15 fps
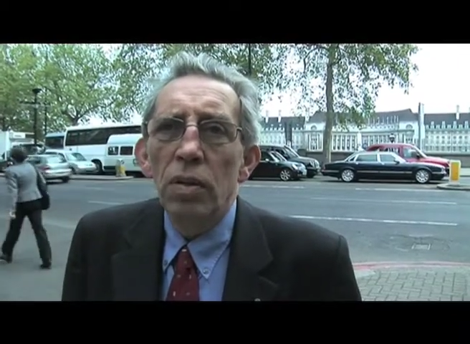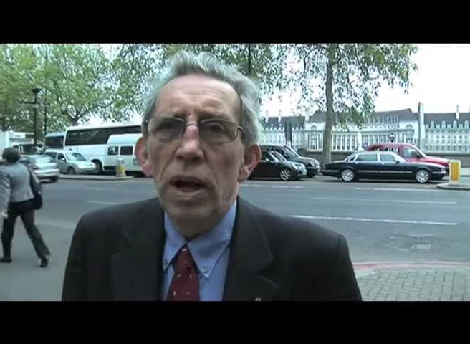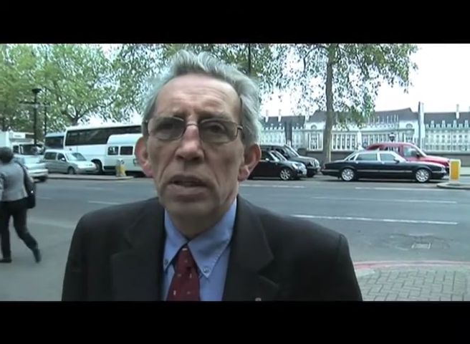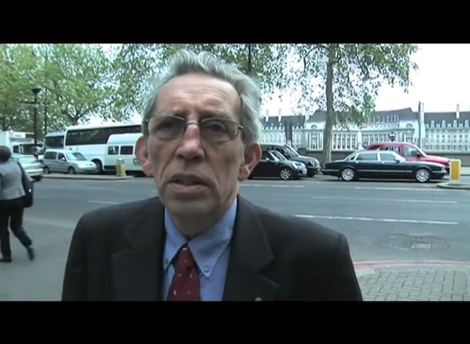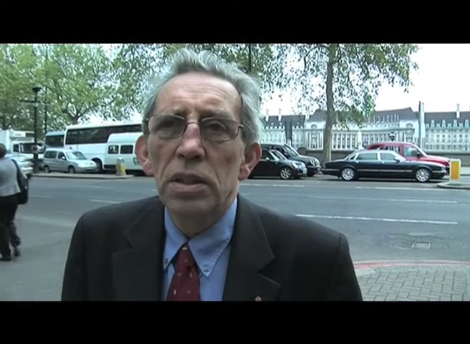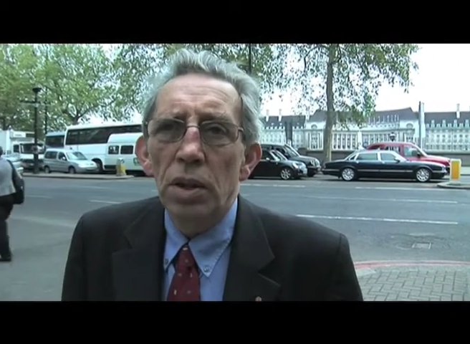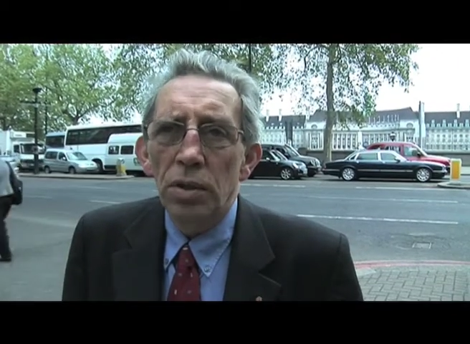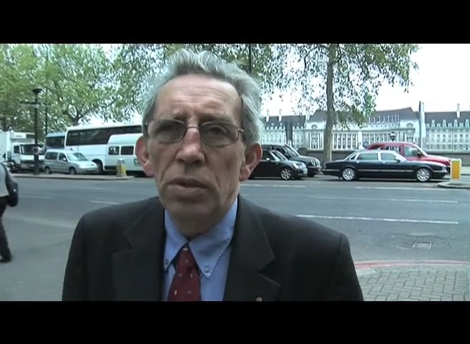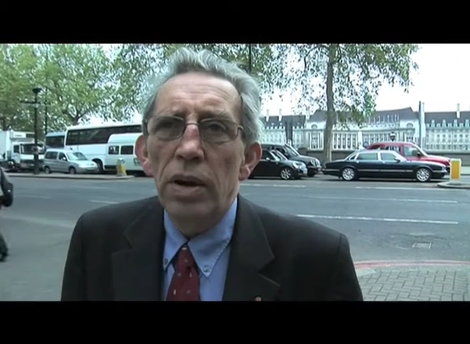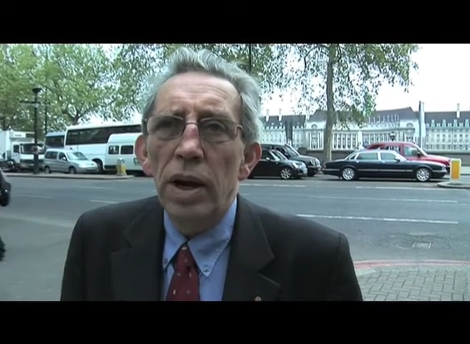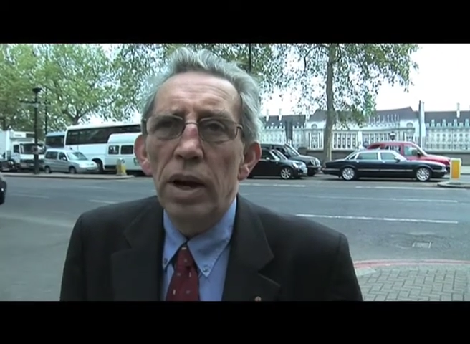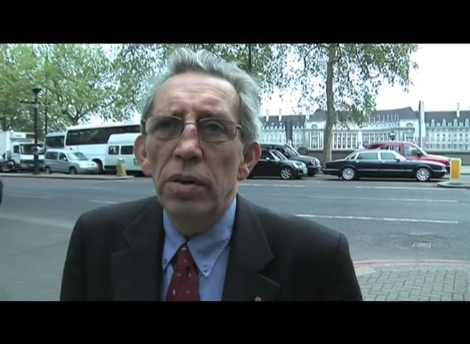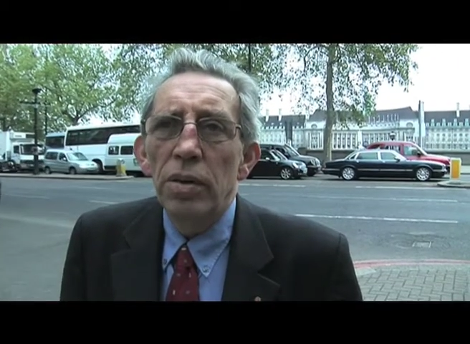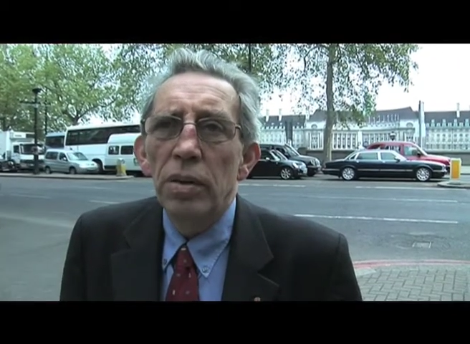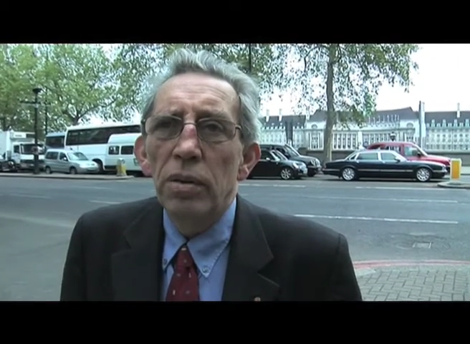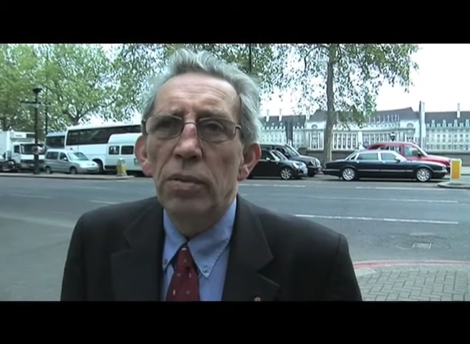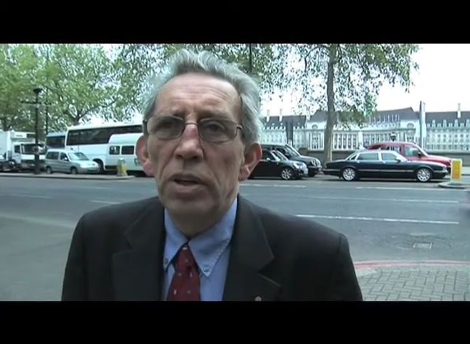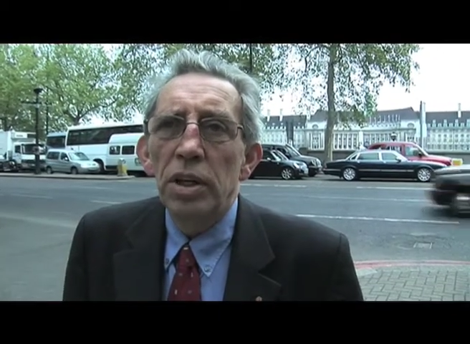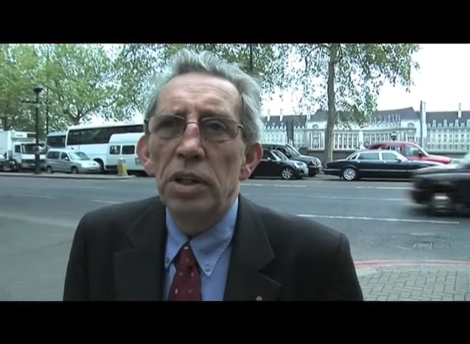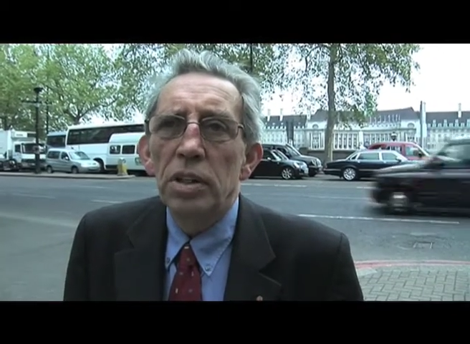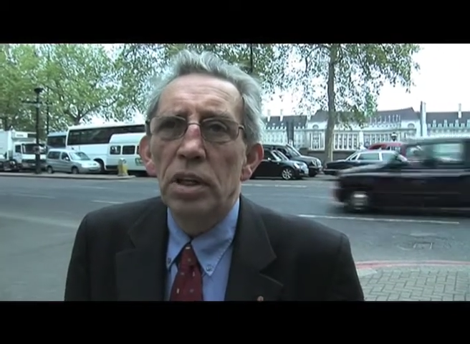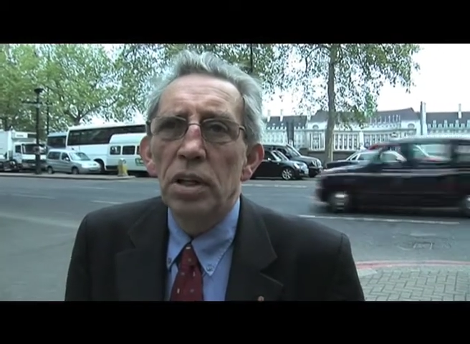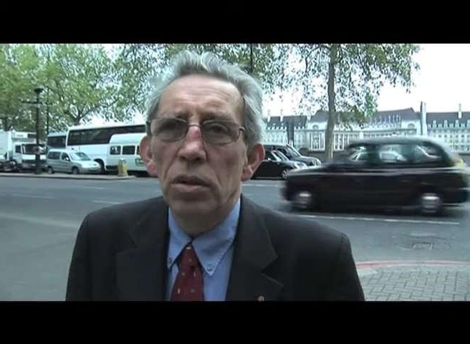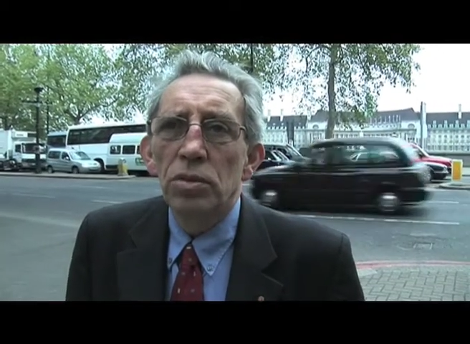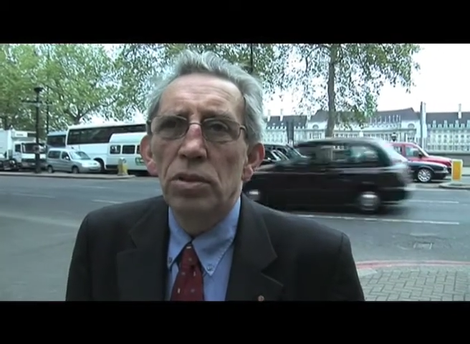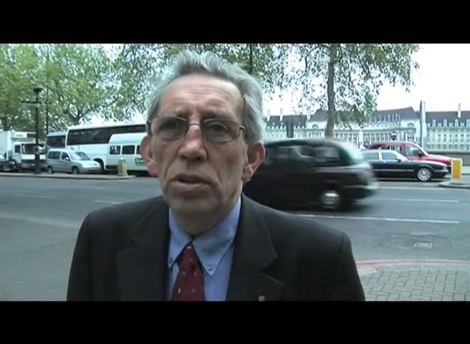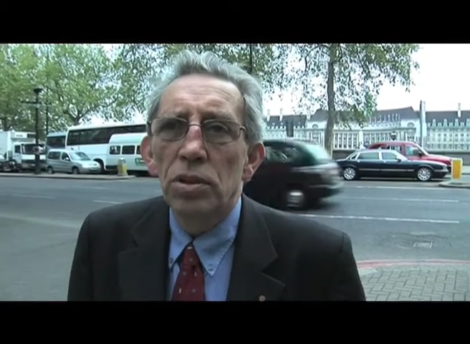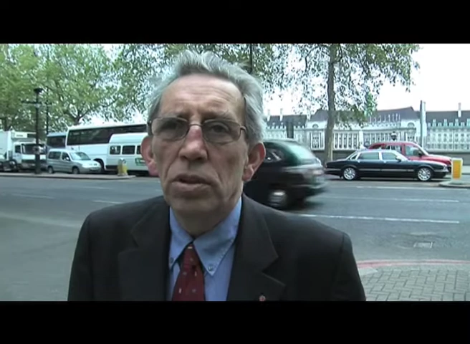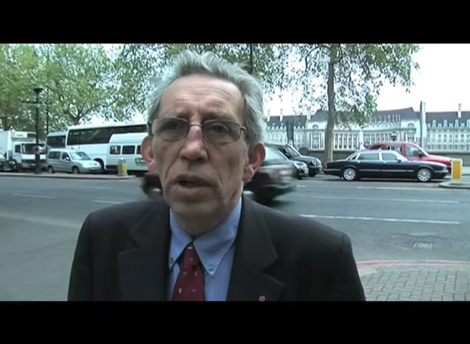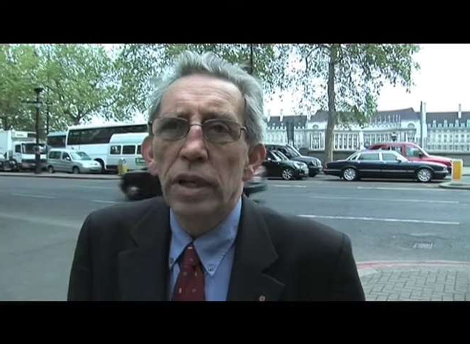and that's another area that we need to
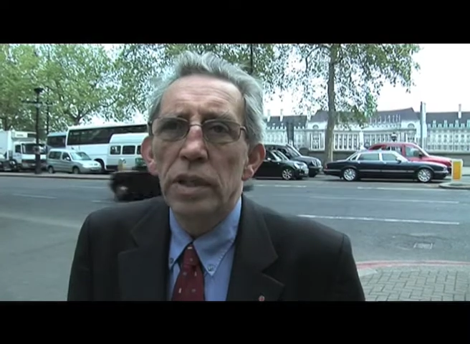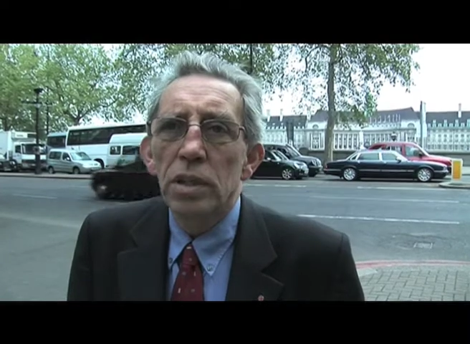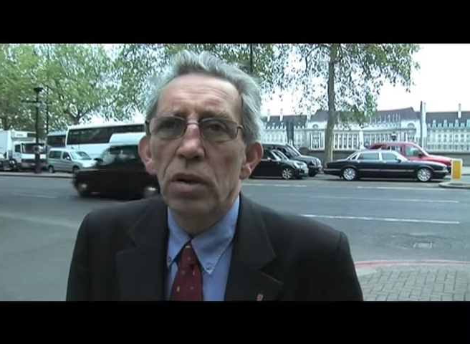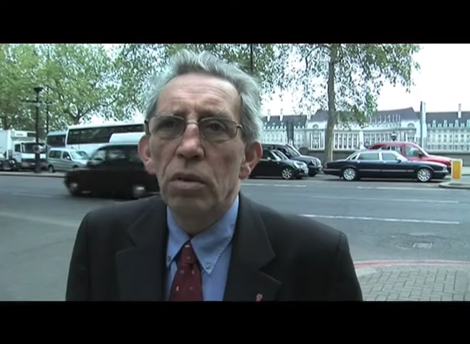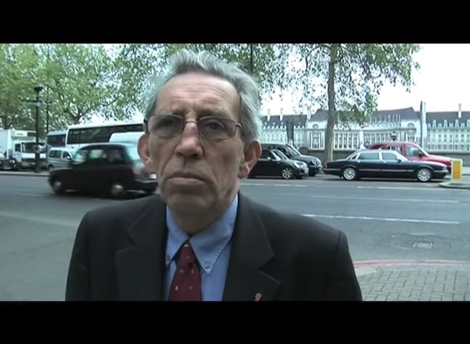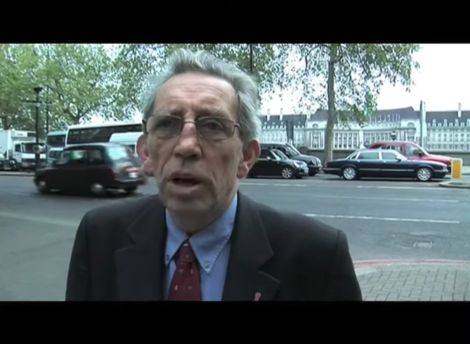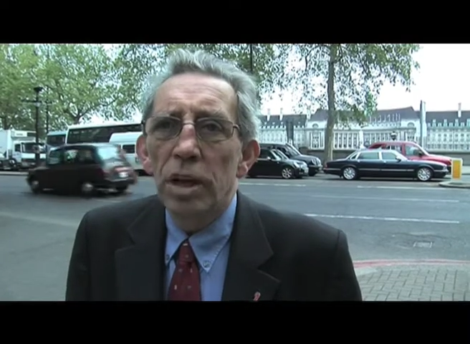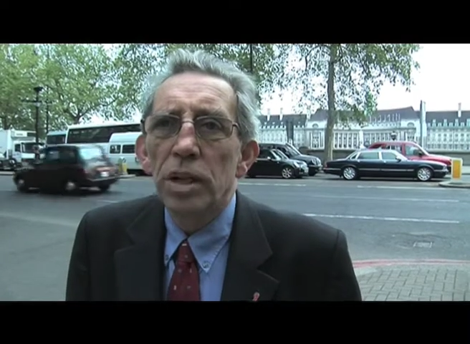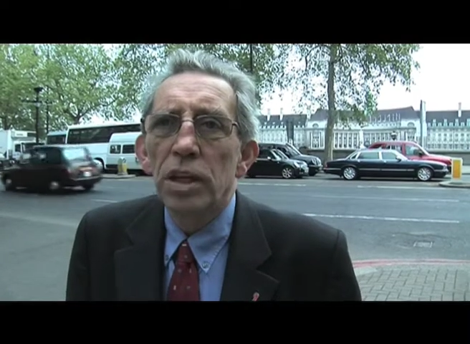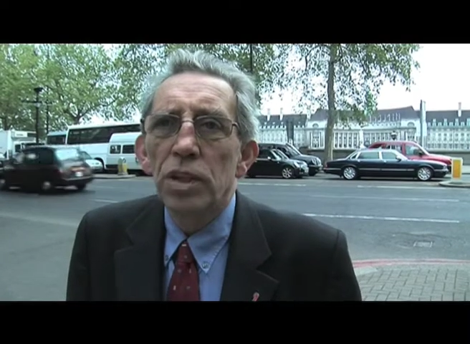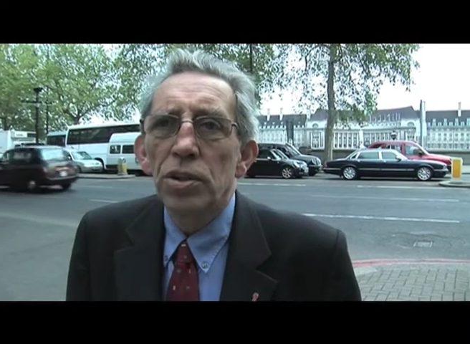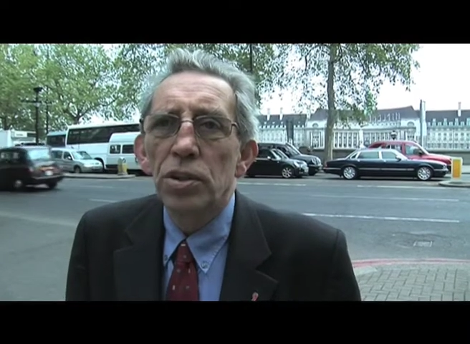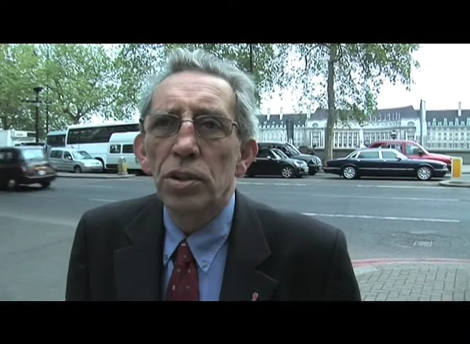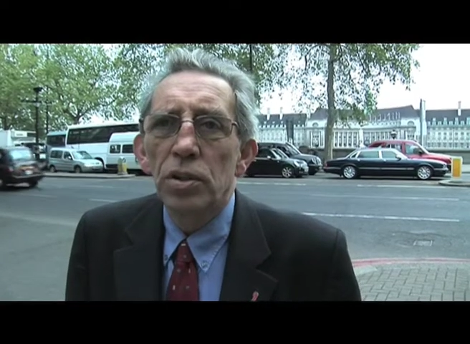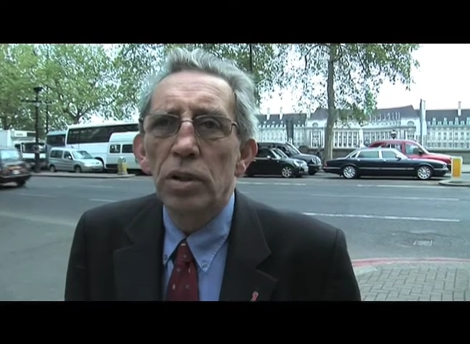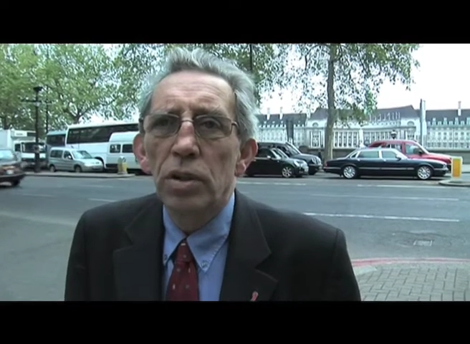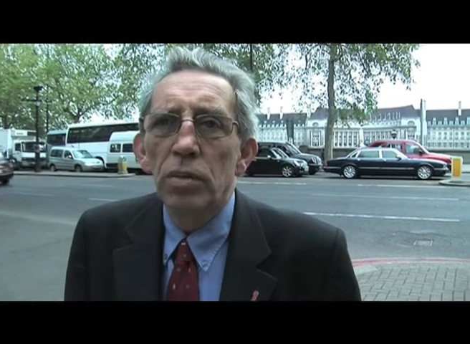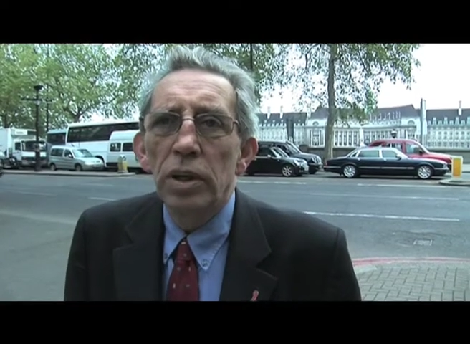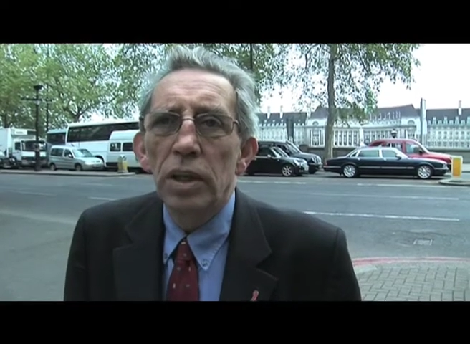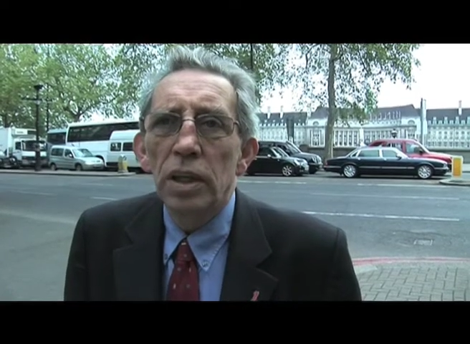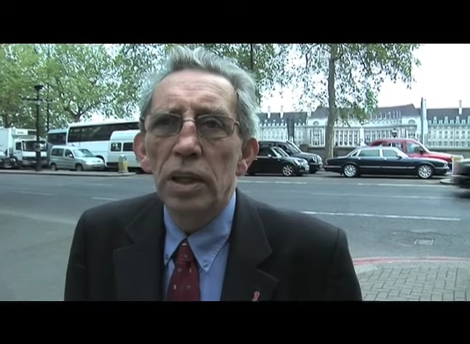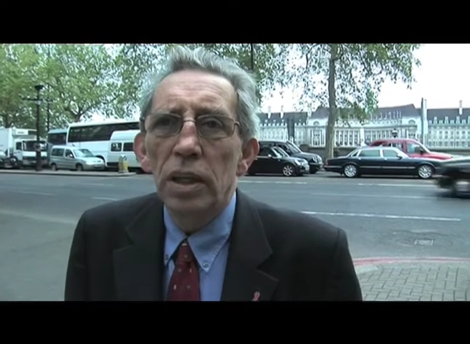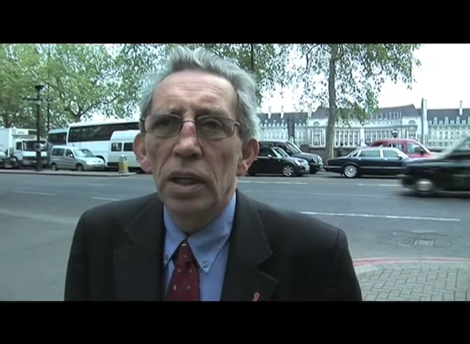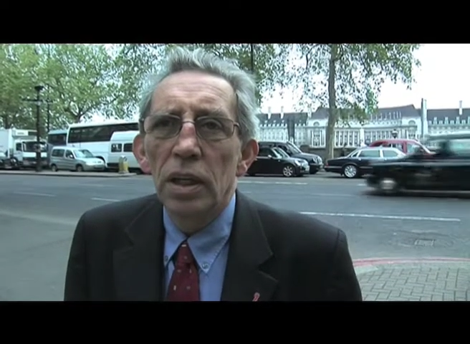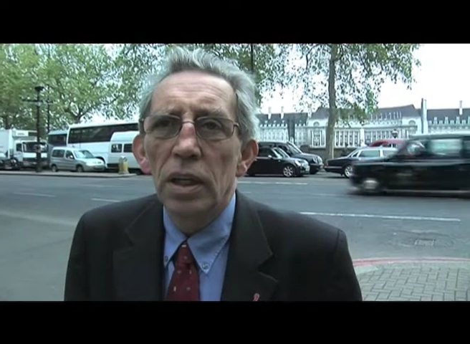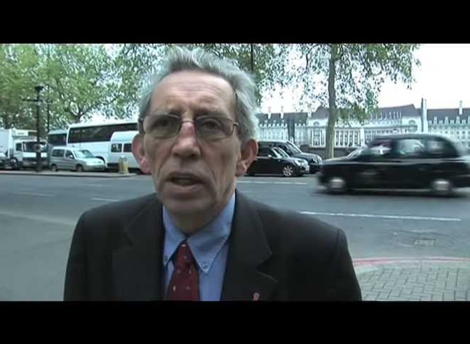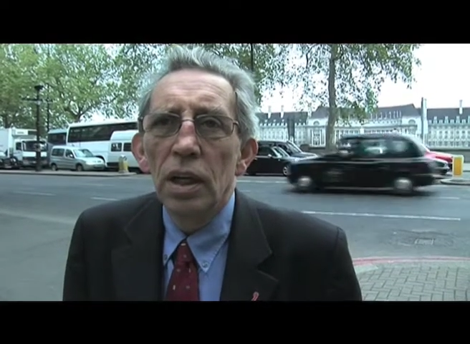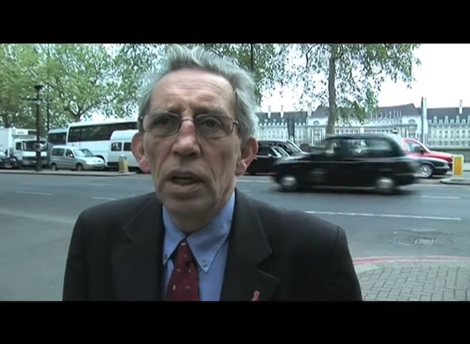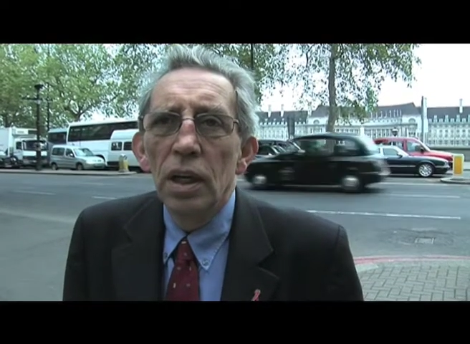concentrate on, making sure that we uh,